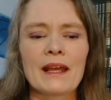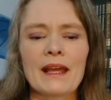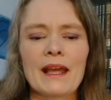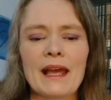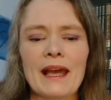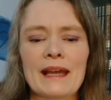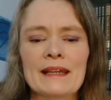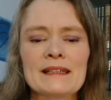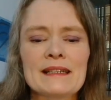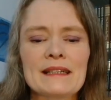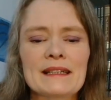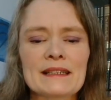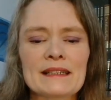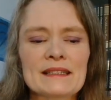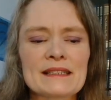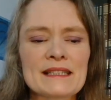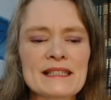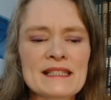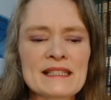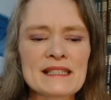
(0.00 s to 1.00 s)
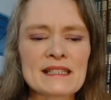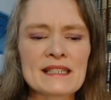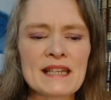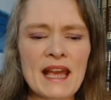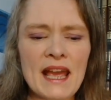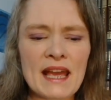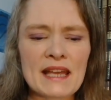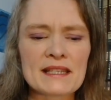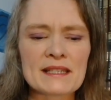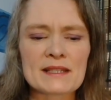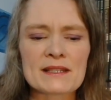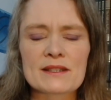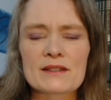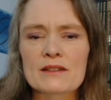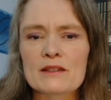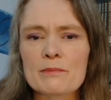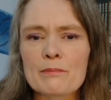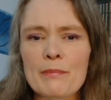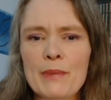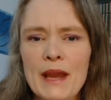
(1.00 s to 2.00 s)
And it can test
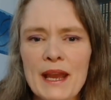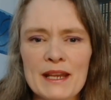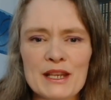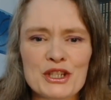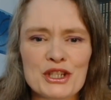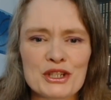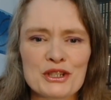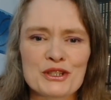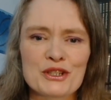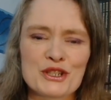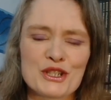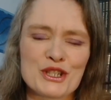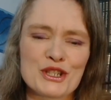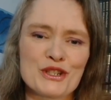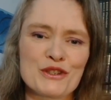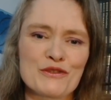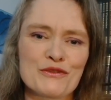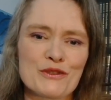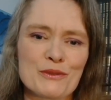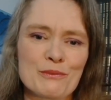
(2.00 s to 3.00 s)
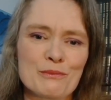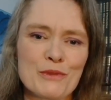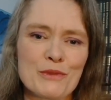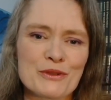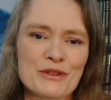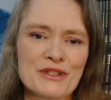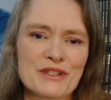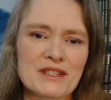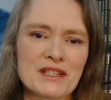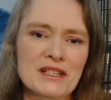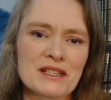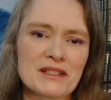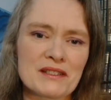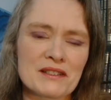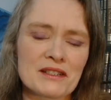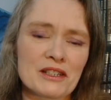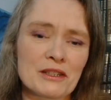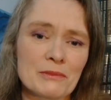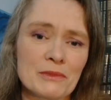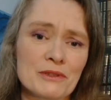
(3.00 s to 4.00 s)
the patience of the most
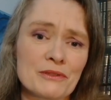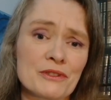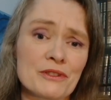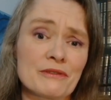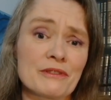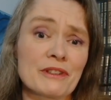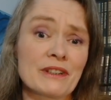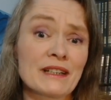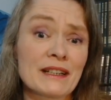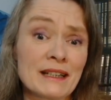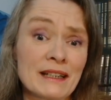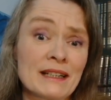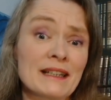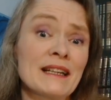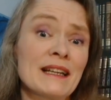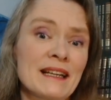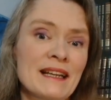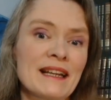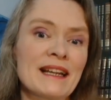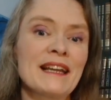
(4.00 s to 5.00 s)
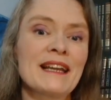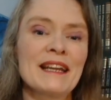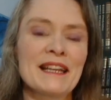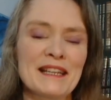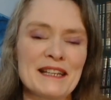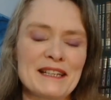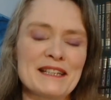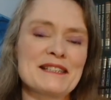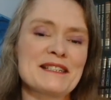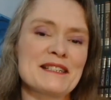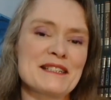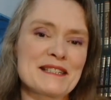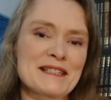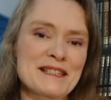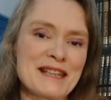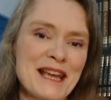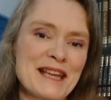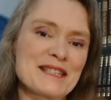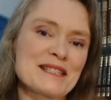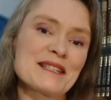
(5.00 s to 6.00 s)
seasoned commuter, and clearly it is
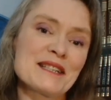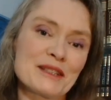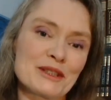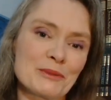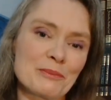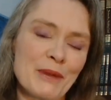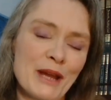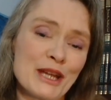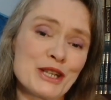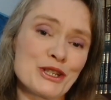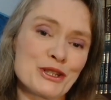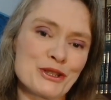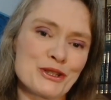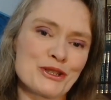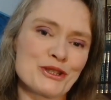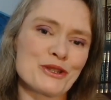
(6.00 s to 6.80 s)
testing the patience